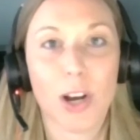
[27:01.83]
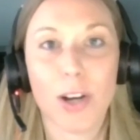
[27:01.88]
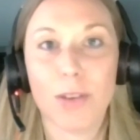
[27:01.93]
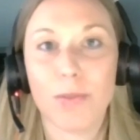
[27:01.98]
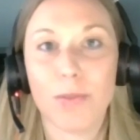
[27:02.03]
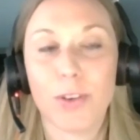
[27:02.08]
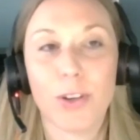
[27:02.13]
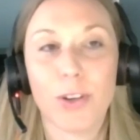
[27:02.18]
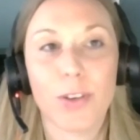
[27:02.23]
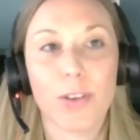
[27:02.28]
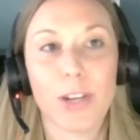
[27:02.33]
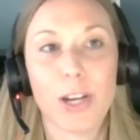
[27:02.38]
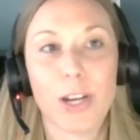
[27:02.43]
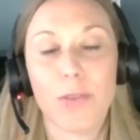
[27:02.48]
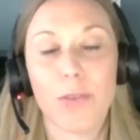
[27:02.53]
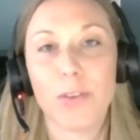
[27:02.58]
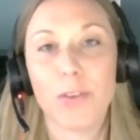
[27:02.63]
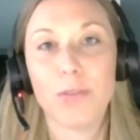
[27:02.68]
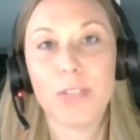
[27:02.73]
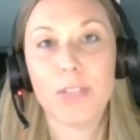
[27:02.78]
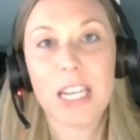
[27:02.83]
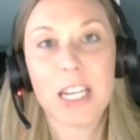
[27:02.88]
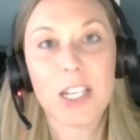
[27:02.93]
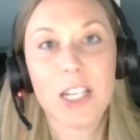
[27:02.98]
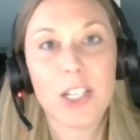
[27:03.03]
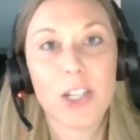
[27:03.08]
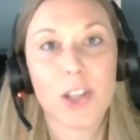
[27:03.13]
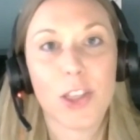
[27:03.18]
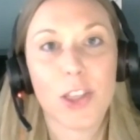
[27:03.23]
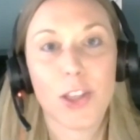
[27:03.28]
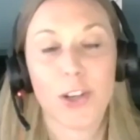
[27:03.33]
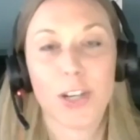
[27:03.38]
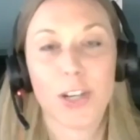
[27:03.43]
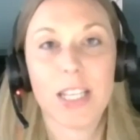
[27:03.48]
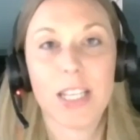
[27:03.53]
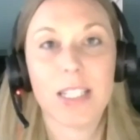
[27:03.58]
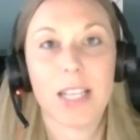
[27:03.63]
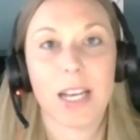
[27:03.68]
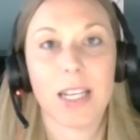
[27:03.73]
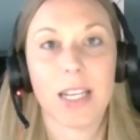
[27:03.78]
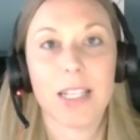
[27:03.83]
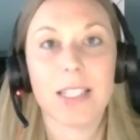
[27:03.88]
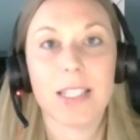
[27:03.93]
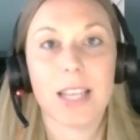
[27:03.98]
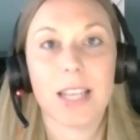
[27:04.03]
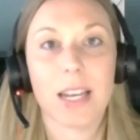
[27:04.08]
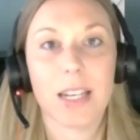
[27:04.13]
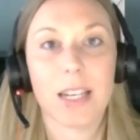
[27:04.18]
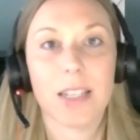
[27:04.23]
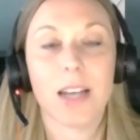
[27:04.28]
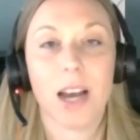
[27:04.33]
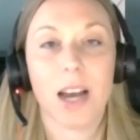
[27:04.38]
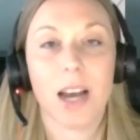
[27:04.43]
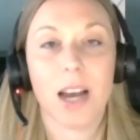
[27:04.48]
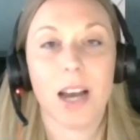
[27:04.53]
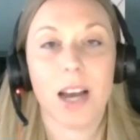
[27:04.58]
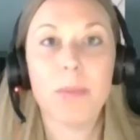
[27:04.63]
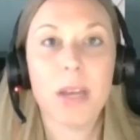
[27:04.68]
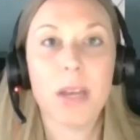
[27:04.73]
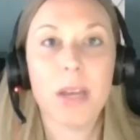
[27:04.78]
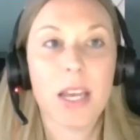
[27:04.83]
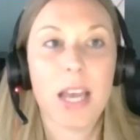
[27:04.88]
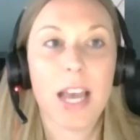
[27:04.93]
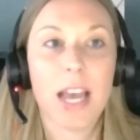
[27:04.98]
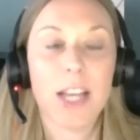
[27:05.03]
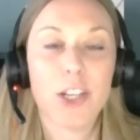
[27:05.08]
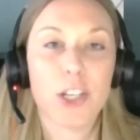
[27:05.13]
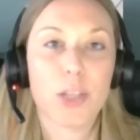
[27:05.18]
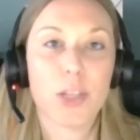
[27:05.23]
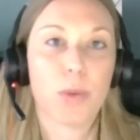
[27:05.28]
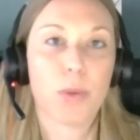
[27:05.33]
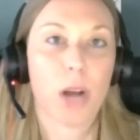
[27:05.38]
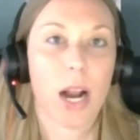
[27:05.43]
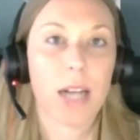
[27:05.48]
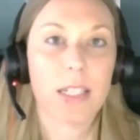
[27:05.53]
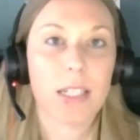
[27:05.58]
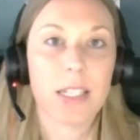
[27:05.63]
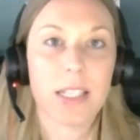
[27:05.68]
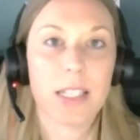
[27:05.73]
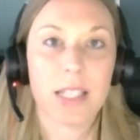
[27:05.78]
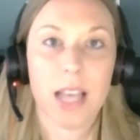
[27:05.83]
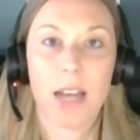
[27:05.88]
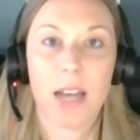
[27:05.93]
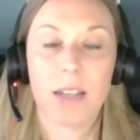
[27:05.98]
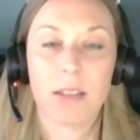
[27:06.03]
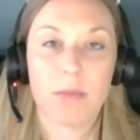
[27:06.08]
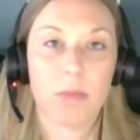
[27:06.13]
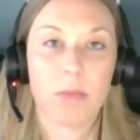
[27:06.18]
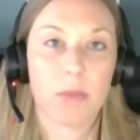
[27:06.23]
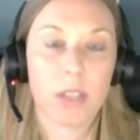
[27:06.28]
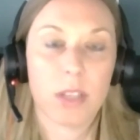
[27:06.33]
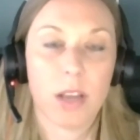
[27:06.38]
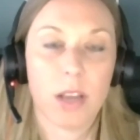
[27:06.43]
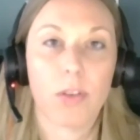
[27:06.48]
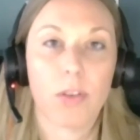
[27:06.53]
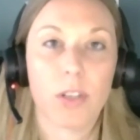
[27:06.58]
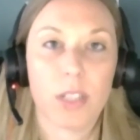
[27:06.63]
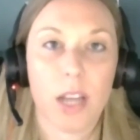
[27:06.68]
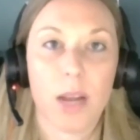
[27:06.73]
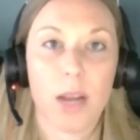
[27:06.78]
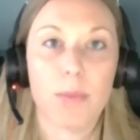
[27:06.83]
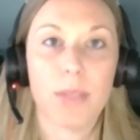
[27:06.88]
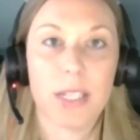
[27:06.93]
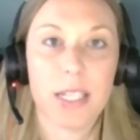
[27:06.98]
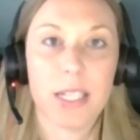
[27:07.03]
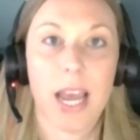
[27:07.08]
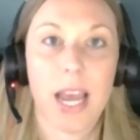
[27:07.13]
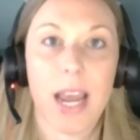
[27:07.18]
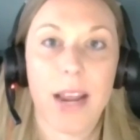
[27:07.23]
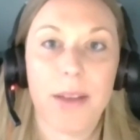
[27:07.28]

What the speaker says: for 15 to 30 seconds at a time and just practice that several times a day.